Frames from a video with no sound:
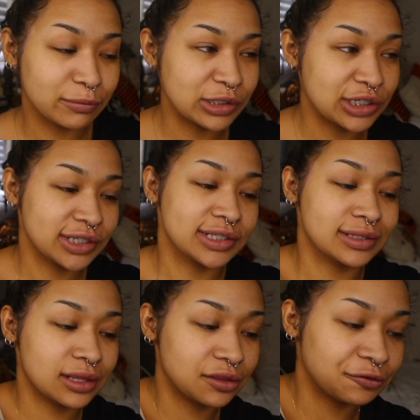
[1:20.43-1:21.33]
which
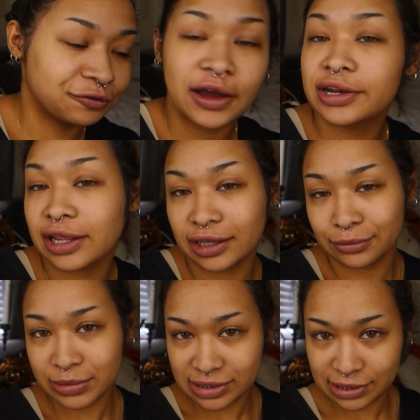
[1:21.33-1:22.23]
is the fun
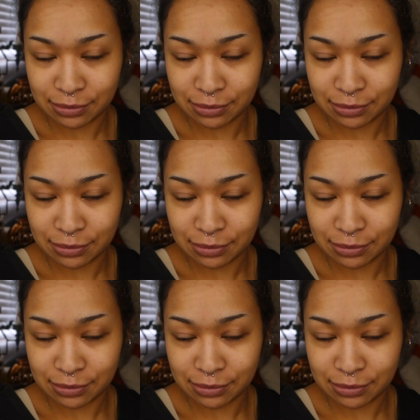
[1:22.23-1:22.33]
and messy